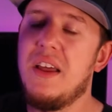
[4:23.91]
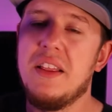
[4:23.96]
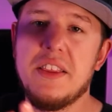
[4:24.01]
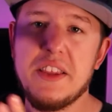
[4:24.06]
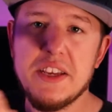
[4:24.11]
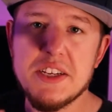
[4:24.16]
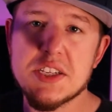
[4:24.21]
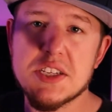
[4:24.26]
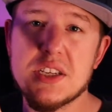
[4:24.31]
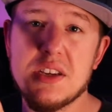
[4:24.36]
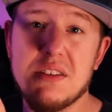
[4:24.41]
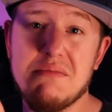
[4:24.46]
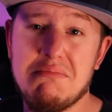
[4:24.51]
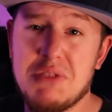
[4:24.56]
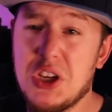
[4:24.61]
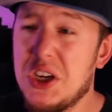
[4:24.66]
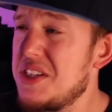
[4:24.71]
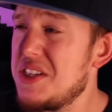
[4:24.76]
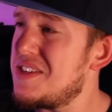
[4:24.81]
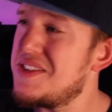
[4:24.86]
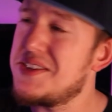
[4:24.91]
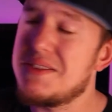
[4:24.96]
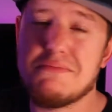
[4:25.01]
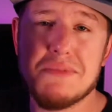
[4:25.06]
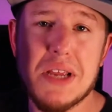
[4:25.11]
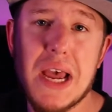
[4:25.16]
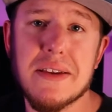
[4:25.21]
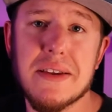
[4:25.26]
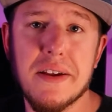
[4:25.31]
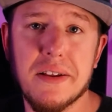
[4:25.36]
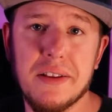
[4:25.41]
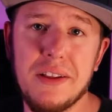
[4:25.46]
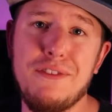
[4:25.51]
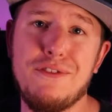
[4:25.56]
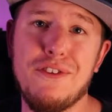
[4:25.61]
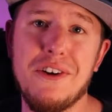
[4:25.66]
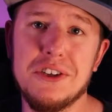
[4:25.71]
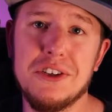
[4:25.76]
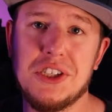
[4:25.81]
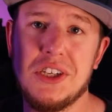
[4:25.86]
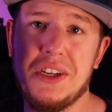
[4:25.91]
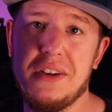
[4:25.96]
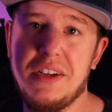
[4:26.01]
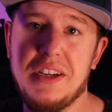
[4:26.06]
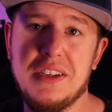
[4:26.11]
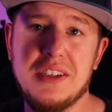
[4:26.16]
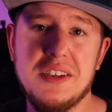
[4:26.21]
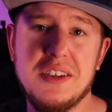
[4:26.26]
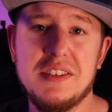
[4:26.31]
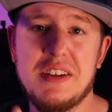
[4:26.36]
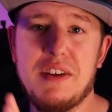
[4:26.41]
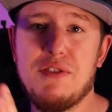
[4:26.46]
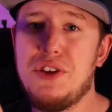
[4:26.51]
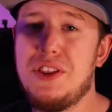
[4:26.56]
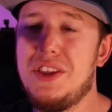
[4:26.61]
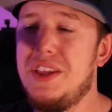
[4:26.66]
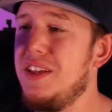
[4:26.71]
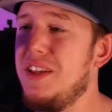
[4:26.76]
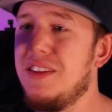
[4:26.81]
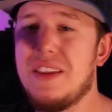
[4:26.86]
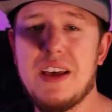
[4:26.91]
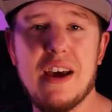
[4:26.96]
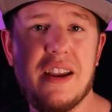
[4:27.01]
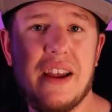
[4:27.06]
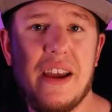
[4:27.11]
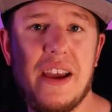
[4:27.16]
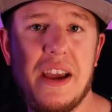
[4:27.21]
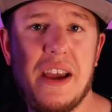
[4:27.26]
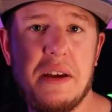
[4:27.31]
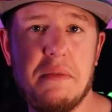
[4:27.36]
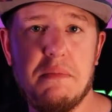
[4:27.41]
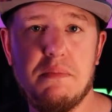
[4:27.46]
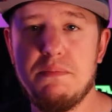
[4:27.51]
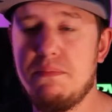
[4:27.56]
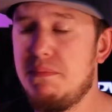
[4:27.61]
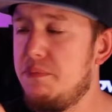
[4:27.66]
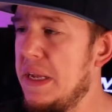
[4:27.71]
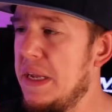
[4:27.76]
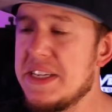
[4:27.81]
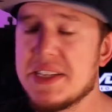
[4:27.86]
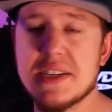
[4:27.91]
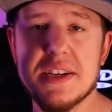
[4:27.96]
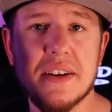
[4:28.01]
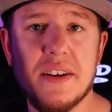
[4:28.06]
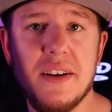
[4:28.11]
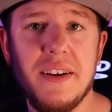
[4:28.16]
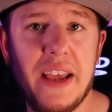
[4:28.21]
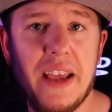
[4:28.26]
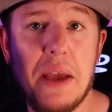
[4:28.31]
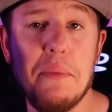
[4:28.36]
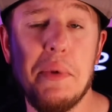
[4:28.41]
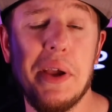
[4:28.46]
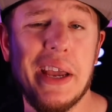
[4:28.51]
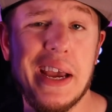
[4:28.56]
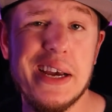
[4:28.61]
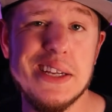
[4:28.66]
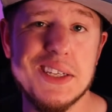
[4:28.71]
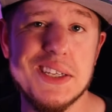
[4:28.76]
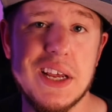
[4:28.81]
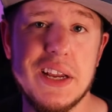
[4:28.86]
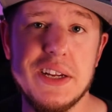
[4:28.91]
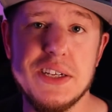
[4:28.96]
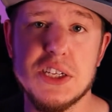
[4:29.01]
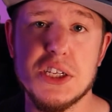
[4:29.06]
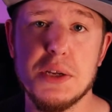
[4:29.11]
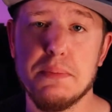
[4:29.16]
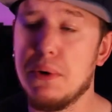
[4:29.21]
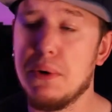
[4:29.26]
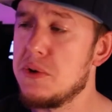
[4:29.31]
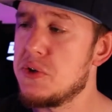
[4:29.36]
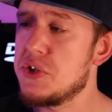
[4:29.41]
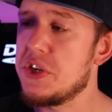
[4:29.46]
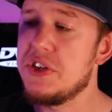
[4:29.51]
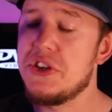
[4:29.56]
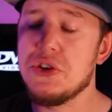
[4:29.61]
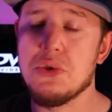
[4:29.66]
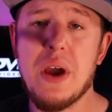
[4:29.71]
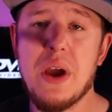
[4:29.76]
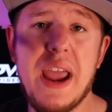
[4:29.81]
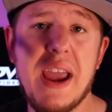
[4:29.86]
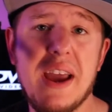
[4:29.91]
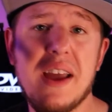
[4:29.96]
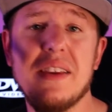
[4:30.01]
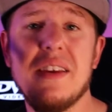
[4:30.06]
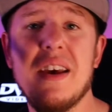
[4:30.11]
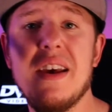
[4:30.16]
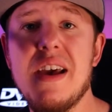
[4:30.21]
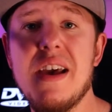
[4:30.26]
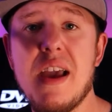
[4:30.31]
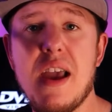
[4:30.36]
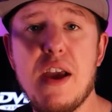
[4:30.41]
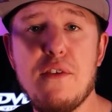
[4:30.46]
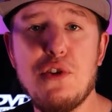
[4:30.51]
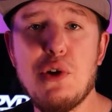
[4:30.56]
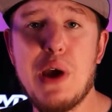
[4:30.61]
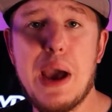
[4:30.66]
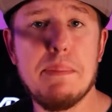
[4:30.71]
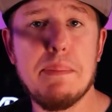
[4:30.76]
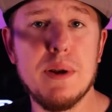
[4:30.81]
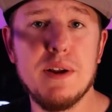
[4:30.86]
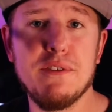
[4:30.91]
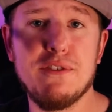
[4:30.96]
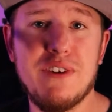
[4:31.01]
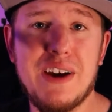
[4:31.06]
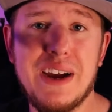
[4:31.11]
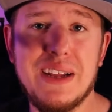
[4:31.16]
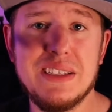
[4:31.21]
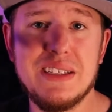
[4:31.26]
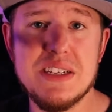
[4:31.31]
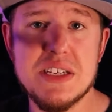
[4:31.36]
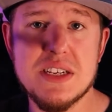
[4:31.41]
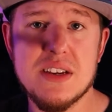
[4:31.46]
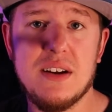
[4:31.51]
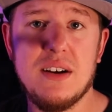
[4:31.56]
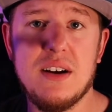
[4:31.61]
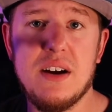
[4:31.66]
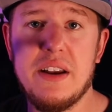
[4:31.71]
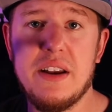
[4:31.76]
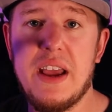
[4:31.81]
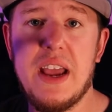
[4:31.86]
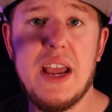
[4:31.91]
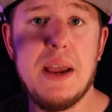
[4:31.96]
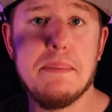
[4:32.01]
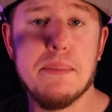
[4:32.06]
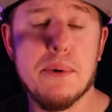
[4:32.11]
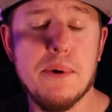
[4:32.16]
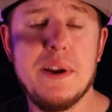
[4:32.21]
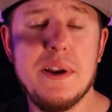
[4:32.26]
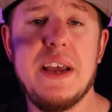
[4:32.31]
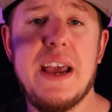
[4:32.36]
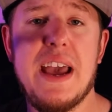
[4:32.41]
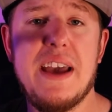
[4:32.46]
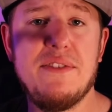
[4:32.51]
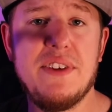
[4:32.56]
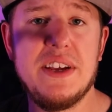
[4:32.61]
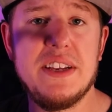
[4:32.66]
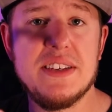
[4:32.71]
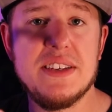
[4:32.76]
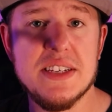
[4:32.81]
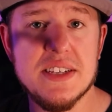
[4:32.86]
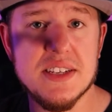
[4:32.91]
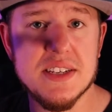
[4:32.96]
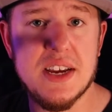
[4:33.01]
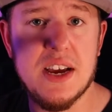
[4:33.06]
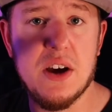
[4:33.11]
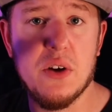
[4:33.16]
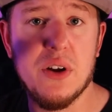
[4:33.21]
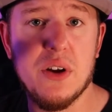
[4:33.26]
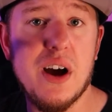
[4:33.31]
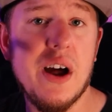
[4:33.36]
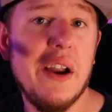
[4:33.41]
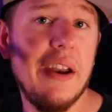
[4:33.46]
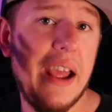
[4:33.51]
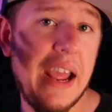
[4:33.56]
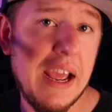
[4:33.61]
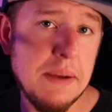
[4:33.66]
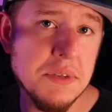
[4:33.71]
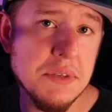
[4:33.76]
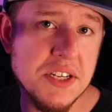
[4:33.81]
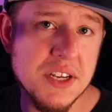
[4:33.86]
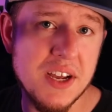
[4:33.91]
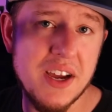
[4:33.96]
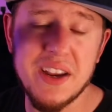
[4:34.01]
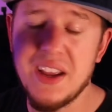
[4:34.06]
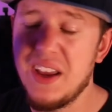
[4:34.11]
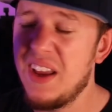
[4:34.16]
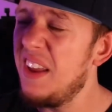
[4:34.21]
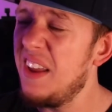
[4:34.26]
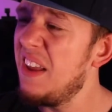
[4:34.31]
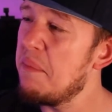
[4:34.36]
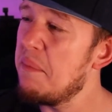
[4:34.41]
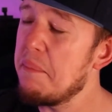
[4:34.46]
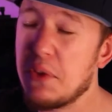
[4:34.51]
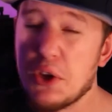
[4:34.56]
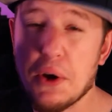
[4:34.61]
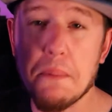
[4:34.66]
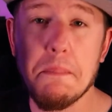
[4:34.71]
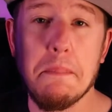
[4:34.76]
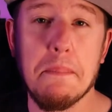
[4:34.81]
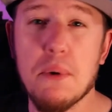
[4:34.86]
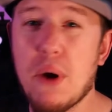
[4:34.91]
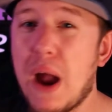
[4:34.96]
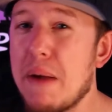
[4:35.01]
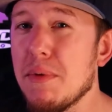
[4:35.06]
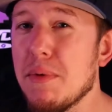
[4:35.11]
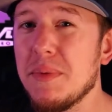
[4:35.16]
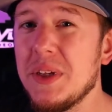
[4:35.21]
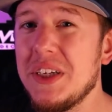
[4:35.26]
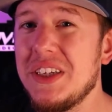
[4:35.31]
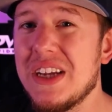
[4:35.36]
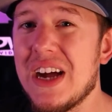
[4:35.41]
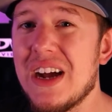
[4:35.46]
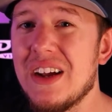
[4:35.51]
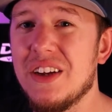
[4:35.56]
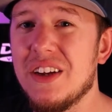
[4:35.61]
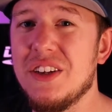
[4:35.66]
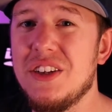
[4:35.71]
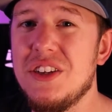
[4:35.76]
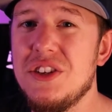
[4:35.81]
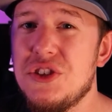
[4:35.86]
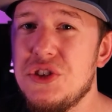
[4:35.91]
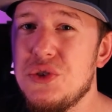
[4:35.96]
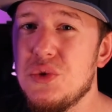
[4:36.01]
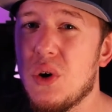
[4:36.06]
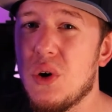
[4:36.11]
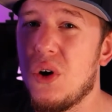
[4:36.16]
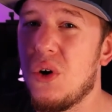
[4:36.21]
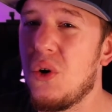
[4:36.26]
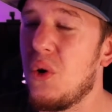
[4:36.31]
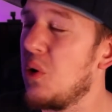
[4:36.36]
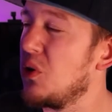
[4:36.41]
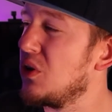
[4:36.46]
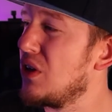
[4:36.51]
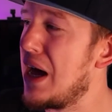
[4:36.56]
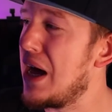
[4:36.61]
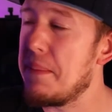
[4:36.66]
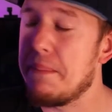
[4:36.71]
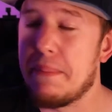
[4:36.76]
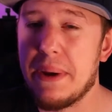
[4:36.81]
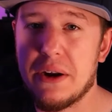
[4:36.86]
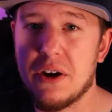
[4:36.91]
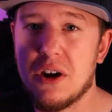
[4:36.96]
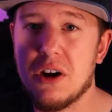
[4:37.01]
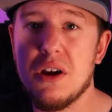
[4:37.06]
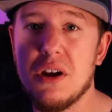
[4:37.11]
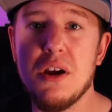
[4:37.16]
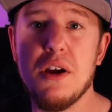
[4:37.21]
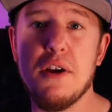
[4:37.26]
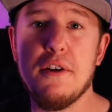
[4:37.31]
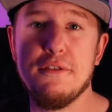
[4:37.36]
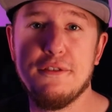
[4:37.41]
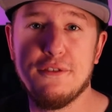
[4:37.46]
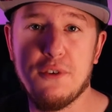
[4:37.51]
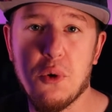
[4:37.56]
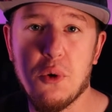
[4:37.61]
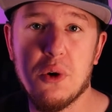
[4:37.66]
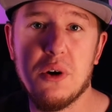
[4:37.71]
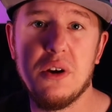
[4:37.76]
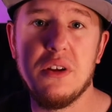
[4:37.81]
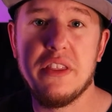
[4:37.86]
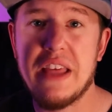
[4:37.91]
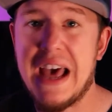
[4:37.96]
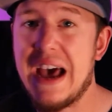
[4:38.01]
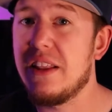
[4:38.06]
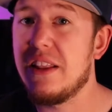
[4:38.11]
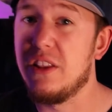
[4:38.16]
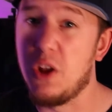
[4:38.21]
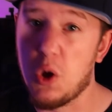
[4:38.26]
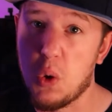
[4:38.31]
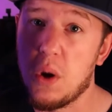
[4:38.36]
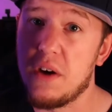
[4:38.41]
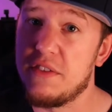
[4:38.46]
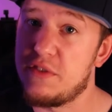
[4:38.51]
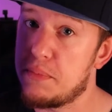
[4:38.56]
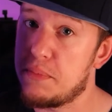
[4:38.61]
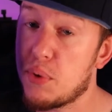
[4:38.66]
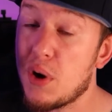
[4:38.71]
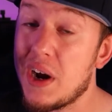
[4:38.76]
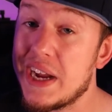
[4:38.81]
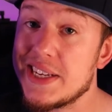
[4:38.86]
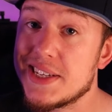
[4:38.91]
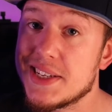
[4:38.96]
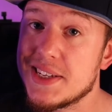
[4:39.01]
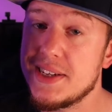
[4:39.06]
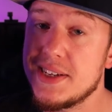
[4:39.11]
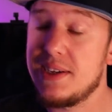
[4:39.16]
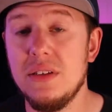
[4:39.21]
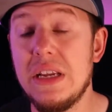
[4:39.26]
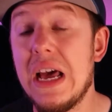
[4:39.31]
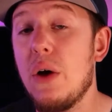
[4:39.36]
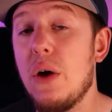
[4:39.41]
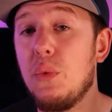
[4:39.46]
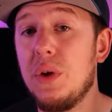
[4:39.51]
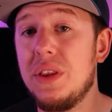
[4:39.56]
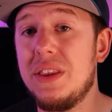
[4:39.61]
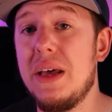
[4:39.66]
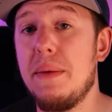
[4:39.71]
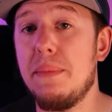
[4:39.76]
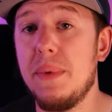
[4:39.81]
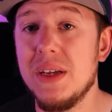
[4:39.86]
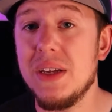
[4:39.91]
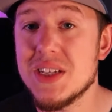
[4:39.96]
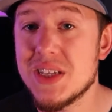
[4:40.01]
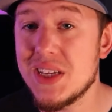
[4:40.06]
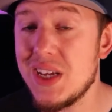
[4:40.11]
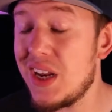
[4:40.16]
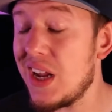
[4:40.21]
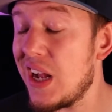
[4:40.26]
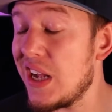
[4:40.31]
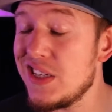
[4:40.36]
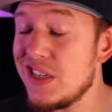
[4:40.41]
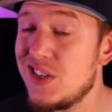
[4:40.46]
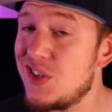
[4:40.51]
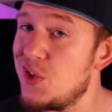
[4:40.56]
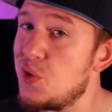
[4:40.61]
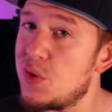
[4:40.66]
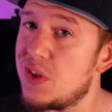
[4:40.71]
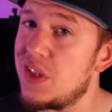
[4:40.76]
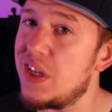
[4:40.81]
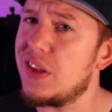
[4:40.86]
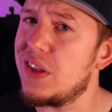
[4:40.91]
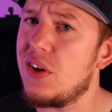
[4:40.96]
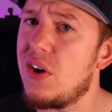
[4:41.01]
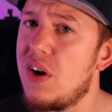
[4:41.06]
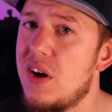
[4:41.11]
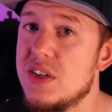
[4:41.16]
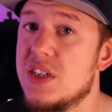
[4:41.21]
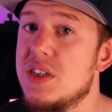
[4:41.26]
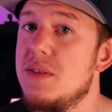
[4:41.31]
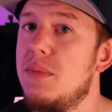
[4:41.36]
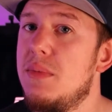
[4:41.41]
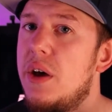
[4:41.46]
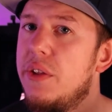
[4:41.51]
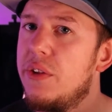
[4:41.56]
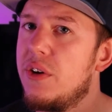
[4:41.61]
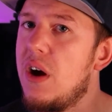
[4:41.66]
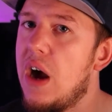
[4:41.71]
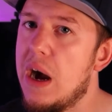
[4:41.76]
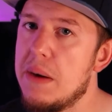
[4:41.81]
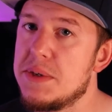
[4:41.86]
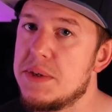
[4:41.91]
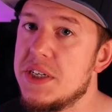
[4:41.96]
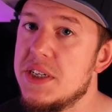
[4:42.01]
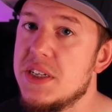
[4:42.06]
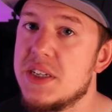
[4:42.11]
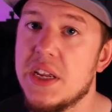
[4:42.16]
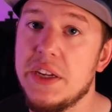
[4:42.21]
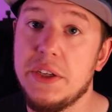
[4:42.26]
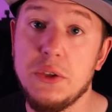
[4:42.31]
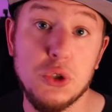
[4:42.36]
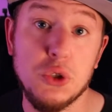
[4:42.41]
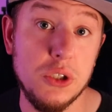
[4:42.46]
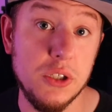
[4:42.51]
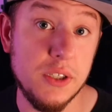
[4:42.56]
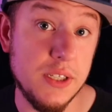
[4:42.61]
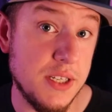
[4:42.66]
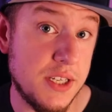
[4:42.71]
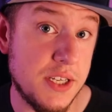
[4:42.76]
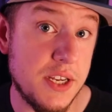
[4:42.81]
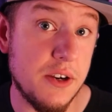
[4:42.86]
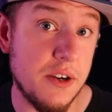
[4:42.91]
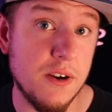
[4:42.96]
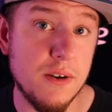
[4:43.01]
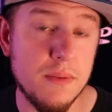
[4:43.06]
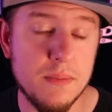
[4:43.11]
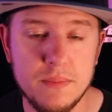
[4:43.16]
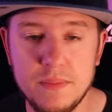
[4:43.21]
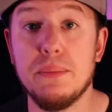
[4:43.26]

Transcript: This does technically function. It does everything that a basic gaming headset is supposed to do. And if you happen to find this on a pretty heavy discount on Amazon, you're probably not gonna do a whole lot better for that low of a price. Now, with that being said, I do think there are some other options that you should consider.